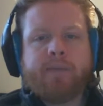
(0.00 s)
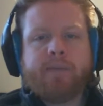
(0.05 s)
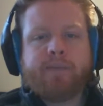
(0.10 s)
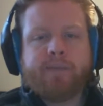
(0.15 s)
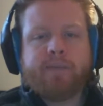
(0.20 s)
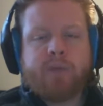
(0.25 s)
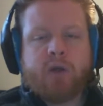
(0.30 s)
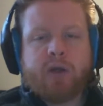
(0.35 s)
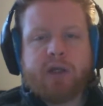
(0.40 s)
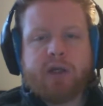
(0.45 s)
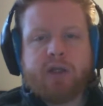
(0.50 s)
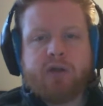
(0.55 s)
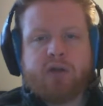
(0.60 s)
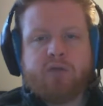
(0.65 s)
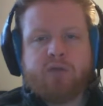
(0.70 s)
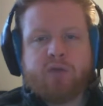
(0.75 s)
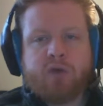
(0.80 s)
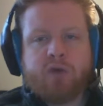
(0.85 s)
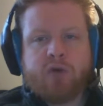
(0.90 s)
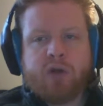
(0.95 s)
You
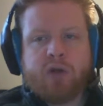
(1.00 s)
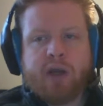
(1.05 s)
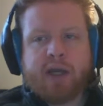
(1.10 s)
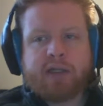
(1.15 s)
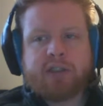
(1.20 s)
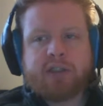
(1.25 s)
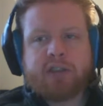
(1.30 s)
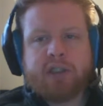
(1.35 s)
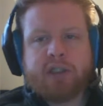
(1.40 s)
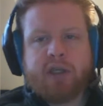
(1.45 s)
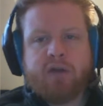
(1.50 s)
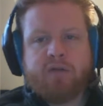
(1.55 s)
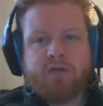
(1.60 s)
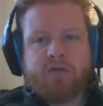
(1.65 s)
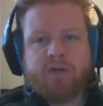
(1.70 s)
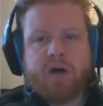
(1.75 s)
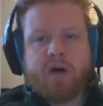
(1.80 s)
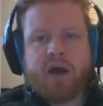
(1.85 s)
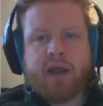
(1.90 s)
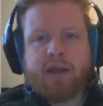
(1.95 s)
can actually
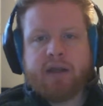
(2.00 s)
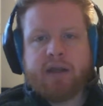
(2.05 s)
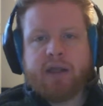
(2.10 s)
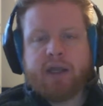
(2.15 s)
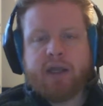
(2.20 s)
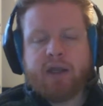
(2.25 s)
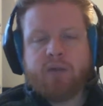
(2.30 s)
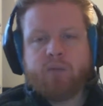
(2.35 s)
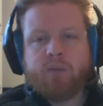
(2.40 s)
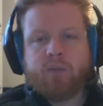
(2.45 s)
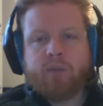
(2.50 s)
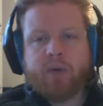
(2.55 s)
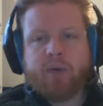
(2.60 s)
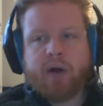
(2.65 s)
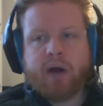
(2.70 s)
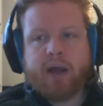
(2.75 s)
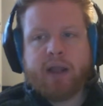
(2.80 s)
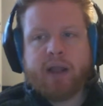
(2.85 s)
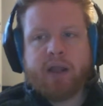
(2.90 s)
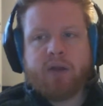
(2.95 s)
find it
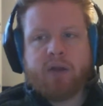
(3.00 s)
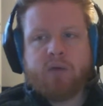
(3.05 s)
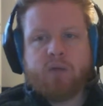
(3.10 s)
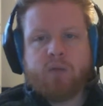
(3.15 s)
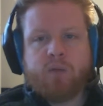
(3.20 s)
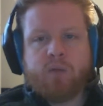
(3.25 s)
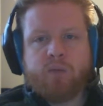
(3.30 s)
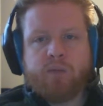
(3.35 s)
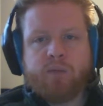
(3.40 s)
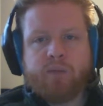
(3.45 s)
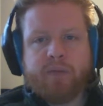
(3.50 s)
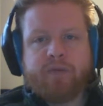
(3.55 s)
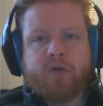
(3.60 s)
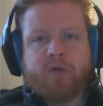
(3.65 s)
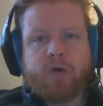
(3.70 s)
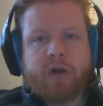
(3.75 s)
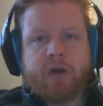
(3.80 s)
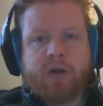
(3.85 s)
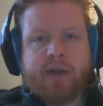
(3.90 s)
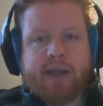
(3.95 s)
by
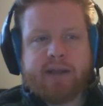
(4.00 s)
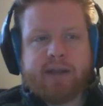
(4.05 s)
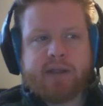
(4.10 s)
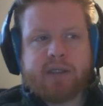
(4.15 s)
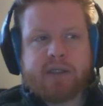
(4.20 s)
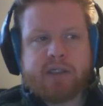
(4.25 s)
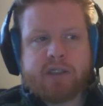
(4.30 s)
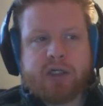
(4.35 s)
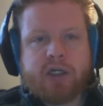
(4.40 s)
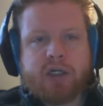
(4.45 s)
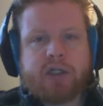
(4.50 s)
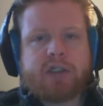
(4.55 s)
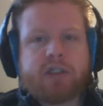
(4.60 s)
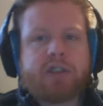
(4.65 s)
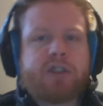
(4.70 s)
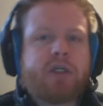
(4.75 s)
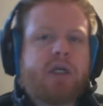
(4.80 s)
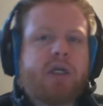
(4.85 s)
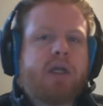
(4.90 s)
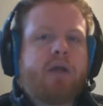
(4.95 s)
before you hit the
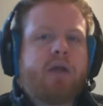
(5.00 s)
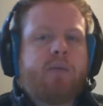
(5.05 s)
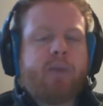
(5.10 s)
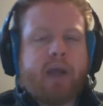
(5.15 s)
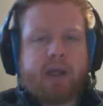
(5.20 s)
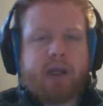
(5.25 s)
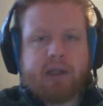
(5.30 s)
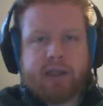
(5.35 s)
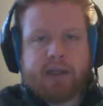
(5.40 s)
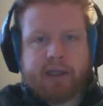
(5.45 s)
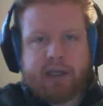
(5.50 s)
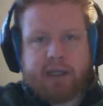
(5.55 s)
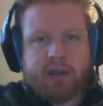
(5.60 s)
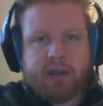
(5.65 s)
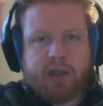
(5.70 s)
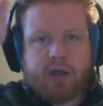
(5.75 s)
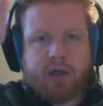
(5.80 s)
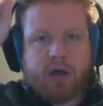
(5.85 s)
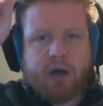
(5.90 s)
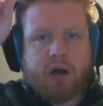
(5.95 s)
search by clicking
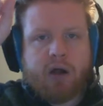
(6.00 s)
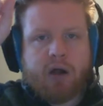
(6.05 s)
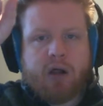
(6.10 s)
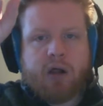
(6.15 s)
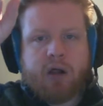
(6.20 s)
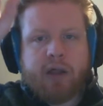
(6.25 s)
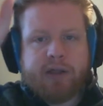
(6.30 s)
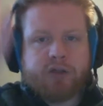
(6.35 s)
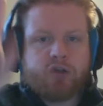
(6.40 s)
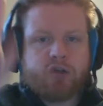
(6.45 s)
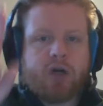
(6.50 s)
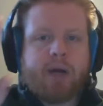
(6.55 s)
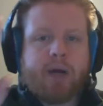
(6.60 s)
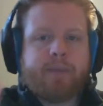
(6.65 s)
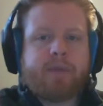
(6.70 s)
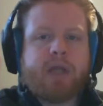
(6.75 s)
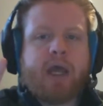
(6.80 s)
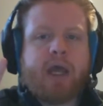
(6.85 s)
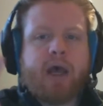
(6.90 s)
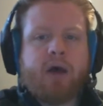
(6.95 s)
the all and drop
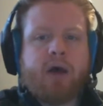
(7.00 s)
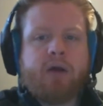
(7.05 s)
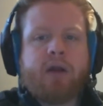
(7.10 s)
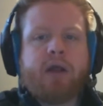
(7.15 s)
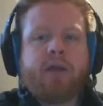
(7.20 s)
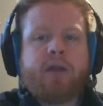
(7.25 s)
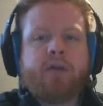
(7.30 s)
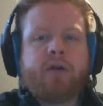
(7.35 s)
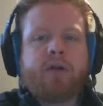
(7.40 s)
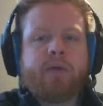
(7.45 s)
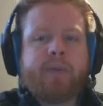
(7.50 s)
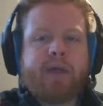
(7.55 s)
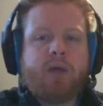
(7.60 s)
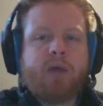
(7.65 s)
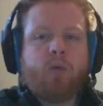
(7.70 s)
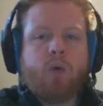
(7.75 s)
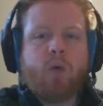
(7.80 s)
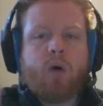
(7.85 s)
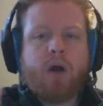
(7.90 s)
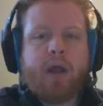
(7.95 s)
down, and there'll be
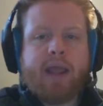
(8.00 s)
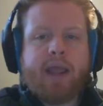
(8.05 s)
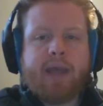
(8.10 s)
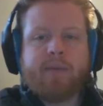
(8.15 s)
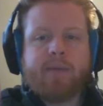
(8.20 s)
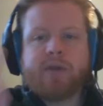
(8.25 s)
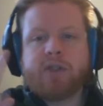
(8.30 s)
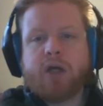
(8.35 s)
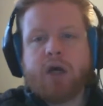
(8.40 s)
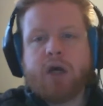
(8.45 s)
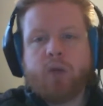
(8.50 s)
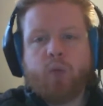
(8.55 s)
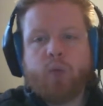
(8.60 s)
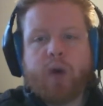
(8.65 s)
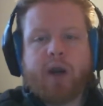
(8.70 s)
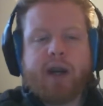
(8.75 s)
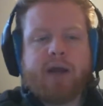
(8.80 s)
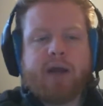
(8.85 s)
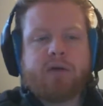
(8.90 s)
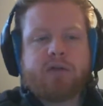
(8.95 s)
Amazon
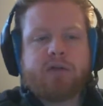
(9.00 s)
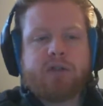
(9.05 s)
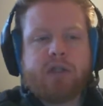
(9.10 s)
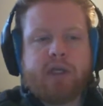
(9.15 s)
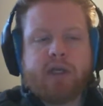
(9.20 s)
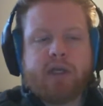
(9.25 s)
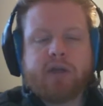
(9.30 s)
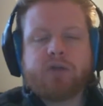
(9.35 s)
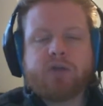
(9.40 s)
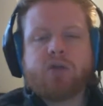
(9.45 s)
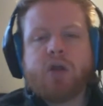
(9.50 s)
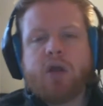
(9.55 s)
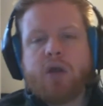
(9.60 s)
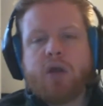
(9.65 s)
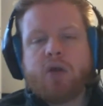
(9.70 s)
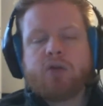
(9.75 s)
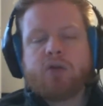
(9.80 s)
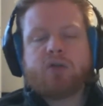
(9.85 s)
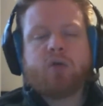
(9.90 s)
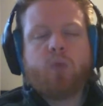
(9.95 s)
warehouse deals.
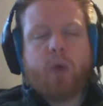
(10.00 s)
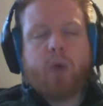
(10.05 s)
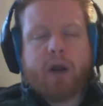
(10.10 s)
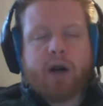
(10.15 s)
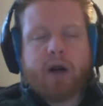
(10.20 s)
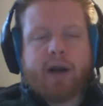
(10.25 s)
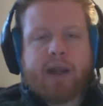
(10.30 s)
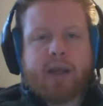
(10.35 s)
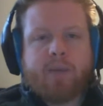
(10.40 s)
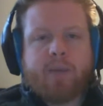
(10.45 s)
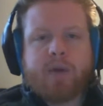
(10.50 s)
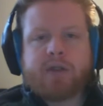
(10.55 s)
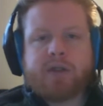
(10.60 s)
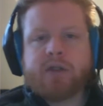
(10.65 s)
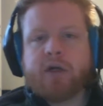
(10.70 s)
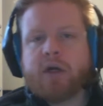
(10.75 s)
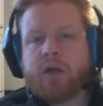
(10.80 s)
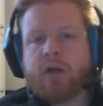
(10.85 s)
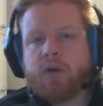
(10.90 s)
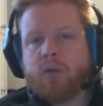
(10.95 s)
So what are
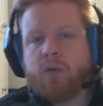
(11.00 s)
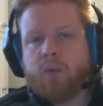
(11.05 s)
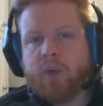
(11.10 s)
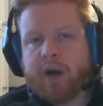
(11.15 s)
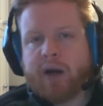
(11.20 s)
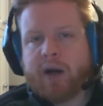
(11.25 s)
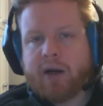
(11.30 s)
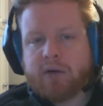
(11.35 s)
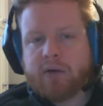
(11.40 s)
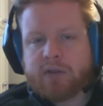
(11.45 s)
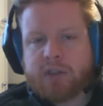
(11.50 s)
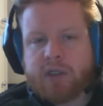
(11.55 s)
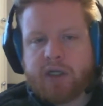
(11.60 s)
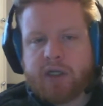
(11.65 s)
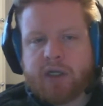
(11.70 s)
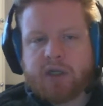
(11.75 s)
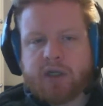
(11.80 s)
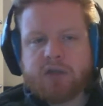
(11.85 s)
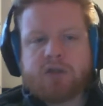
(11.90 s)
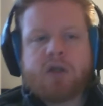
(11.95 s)
Amazon warehouse
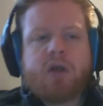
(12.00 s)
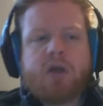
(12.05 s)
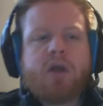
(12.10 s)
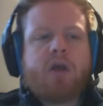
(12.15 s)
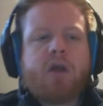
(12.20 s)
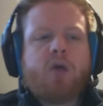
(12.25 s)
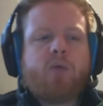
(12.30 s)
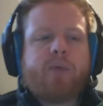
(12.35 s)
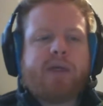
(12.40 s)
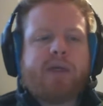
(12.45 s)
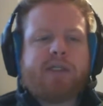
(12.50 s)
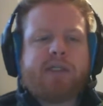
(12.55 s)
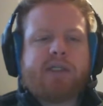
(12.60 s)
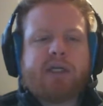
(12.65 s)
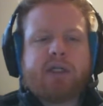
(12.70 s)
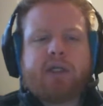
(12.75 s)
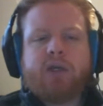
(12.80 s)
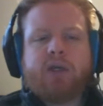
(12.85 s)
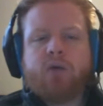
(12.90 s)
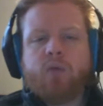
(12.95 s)
deals?
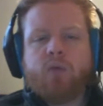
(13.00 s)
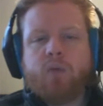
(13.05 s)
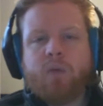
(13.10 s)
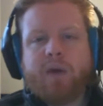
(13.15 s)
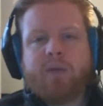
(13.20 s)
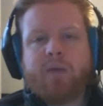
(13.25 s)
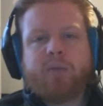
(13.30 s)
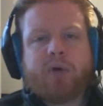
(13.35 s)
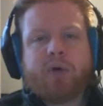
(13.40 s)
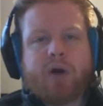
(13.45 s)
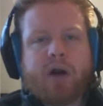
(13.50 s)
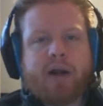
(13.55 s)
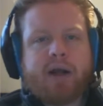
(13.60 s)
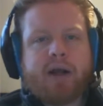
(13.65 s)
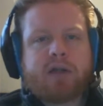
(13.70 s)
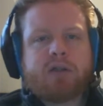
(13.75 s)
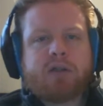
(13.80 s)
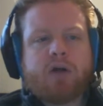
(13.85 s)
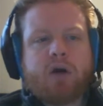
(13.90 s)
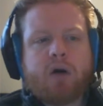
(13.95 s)
Basically, when
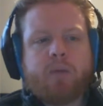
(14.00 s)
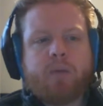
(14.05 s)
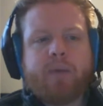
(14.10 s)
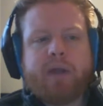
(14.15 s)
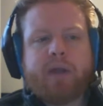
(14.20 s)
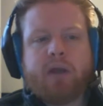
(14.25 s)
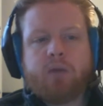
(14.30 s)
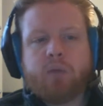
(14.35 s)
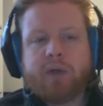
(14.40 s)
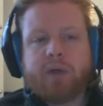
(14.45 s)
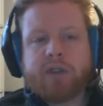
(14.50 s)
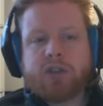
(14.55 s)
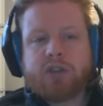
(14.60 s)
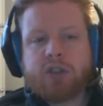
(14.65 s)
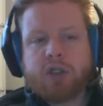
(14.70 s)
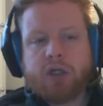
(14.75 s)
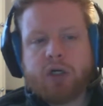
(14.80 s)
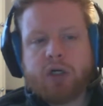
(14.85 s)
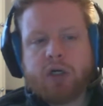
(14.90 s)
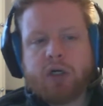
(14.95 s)
products are being
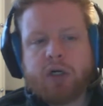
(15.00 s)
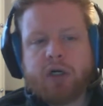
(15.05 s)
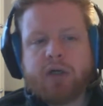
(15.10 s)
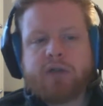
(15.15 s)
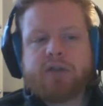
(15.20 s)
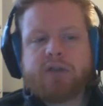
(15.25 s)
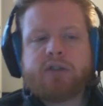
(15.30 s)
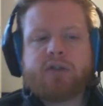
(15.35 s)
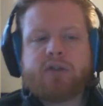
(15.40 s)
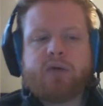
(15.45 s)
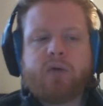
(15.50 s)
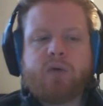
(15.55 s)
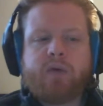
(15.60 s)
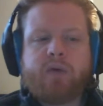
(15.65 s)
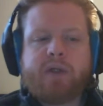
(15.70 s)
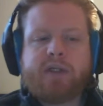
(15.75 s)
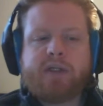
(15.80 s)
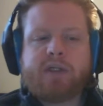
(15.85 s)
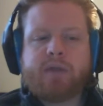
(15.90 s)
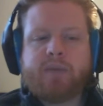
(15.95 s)
returned, so
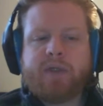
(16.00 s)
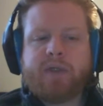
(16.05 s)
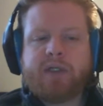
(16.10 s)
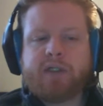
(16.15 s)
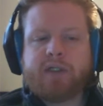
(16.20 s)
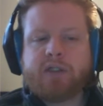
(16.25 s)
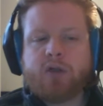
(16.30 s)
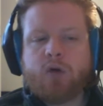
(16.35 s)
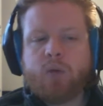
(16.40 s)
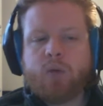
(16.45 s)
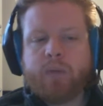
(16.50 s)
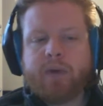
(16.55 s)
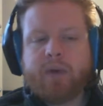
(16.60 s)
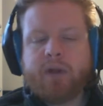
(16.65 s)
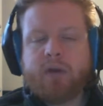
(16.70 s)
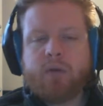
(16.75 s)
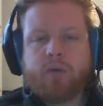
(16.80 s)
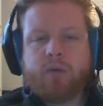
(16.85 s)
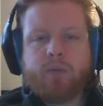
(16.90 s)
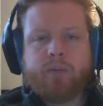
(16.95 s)
these can be just open
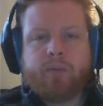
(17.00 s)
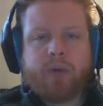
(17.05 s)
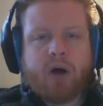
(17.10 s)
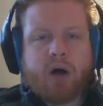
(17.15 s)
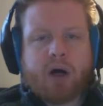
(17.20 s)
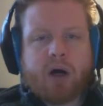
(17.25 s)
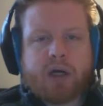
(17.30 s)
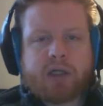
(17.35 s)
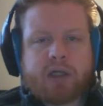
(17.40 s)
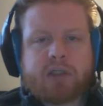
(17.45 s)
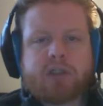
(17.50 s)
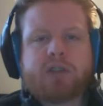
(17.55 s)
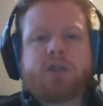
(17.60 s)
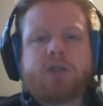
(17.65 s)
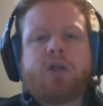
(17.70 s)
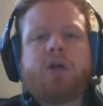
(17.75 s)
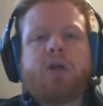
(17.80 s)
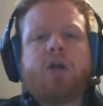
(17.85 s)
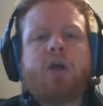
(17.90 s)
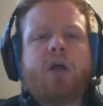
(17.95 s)
boxed.
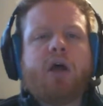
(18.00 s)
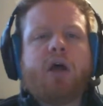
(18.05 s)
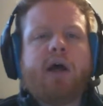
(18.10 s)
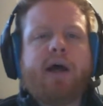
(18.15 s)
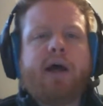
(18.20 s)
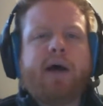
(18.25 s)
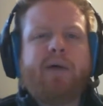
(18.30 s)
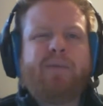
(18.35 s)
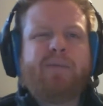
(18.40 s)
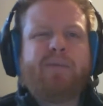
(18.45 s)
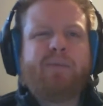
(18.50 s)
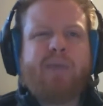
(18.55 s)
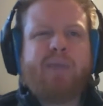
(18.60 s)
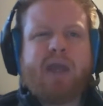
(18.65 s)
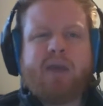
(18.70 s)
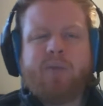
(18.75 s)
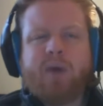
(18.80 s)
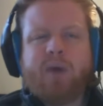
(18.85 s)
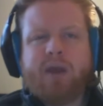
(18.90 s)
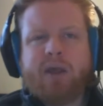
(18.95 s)

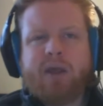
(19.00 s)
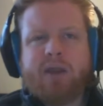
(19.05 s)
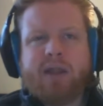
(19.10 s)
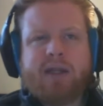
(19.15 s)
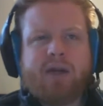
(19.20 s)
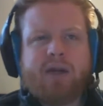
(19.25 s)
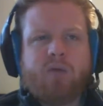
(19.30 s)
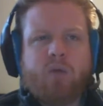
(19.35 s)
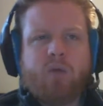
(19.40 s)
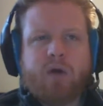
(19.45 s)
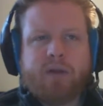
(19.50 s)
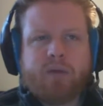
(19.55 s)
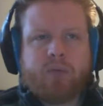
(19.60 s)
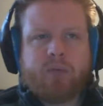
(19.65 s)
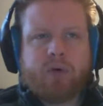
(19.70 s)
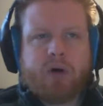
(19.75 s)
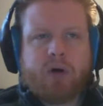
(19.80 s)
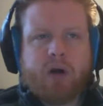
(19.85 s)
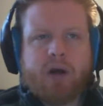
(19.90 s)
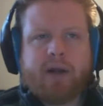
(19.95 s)
Maybe they didn't want the
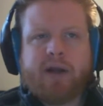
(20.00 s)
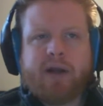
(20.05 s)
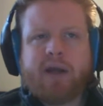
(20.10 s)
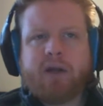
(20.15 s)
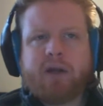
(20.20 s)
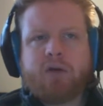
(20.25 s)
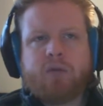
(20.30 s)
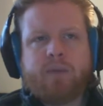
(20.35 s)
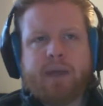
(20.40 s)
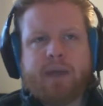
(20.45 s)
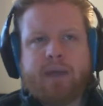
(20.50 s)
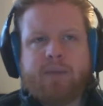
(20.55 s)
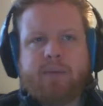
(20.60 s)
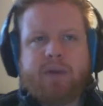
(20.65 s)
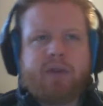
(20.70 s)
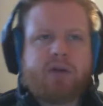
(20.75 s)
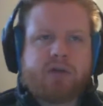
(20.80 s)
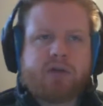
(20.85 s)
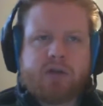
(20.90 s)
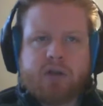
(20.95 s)
product. Maybe
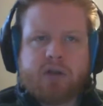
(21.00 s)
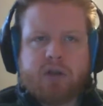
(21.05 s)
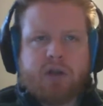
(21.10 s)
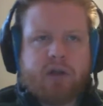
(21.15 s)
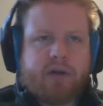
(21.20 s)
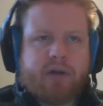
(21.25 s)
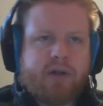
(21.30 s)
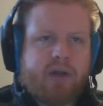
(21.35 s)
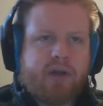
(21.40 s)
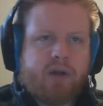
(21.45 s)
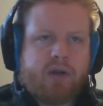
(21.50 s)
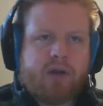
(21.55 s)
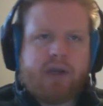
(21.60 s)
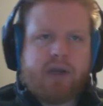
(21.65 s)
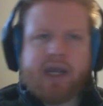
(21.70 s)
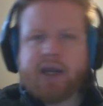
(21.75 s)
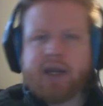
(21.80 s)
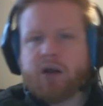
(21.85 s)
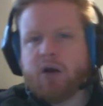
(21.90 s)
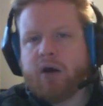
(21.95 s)
there's a little
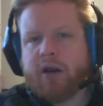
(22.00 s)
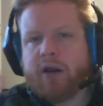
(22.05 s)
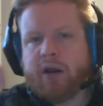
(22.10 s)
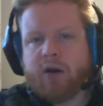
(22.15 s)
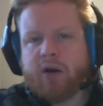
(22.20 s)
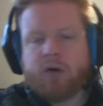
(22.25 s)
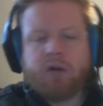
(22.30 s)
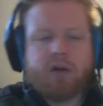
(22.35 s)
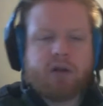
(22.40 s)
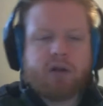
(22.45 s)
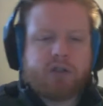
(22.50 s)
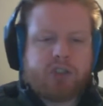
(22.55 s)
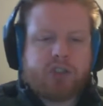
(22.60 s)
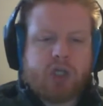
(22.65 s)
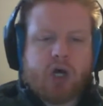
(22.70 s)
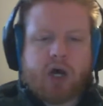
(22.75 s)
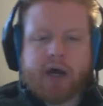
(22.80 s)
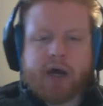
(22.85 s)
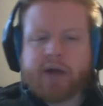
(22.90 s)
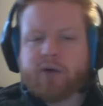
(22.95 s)
nick on it or a little
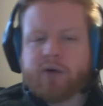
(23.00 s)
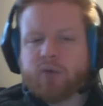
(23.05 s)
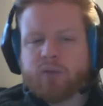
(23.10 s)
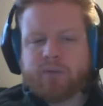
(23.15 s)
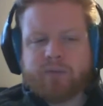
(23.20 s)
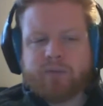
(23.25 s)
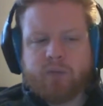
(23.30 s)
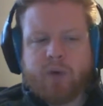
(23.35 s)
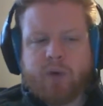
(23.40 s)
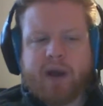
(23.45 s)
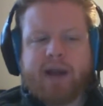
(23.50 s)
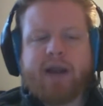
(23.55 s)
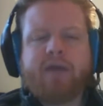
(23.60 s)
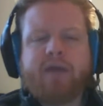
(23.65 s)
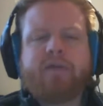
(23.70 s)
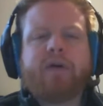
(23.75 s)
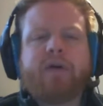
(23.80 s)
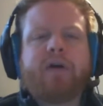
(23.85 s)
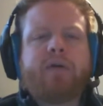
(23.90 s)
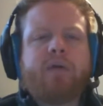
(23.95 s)
dot or
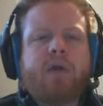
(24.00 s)
whatever.